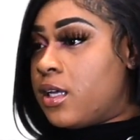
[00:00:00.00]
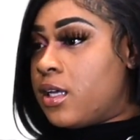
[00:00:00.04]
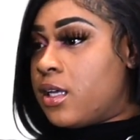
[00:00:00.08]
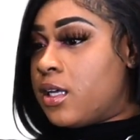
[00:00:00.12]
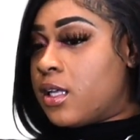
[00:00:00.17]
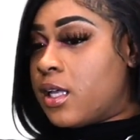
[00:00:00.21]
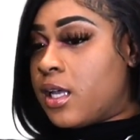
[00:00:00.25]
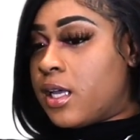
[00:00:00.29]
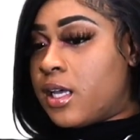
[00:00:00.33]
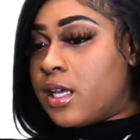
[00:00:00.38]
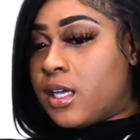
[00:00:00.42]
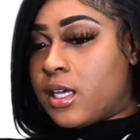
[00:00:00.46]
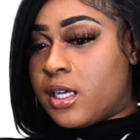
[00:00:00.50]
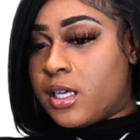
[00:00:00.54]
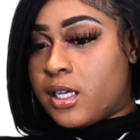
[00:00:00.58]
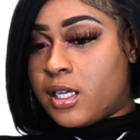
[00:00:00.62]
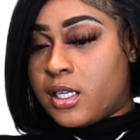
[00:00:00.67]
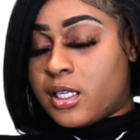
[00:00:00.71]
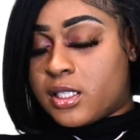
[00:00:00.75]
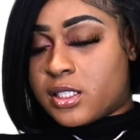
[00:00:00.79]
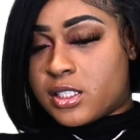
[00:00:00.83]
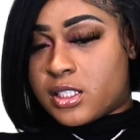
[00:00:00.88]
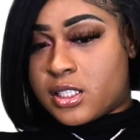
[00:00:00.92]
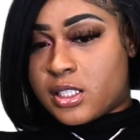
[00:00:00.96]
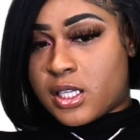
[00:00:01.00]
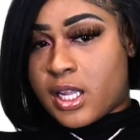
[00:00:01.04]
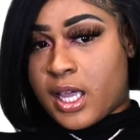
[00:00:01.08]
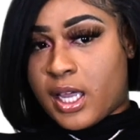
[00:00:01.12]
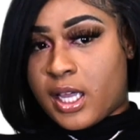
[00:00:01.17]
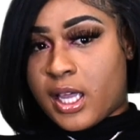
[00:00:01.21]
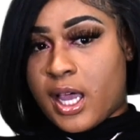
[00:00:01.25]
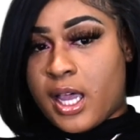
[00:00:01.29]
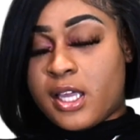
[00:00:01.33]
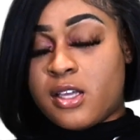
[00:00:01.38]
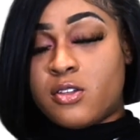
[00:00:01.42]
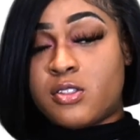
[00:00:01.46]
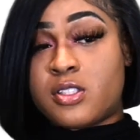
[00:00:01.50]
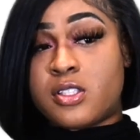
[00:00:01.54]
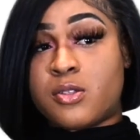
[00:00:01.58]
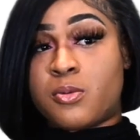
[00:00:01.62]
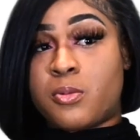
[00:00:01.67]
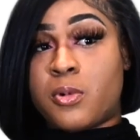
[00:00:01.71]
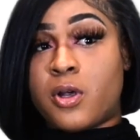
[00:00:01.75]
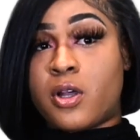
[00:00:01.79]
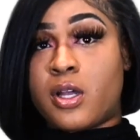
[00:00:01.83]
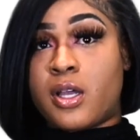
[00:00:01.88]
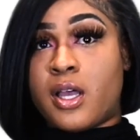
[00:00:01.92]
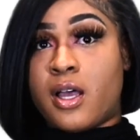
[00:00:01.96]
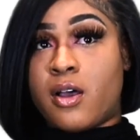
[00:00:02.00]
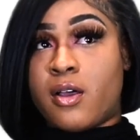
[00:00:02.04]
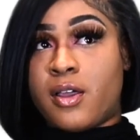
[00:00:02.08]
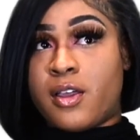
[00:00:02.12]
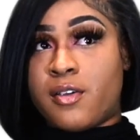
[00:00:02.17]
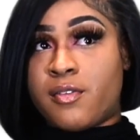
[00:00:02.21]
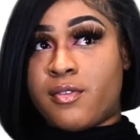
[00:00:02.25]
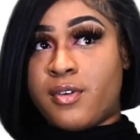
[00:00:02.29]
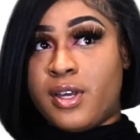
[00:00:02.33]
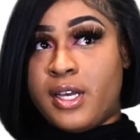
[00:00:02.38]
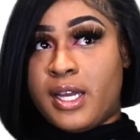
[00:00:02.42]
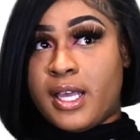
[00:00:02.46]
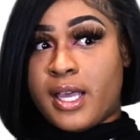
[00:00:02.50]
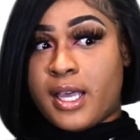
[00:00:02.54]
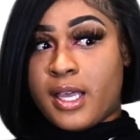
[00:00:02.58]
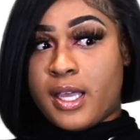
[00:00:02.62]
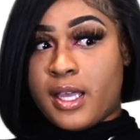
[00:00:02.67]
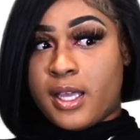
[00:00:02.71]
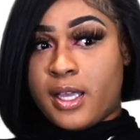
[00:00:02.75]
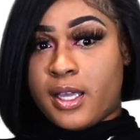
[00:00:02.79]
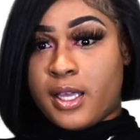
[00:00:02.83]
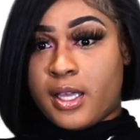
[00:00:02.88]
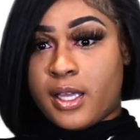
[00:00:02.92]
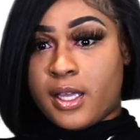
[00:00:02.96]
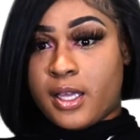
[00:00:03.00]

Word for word: like, like I used to work out every day,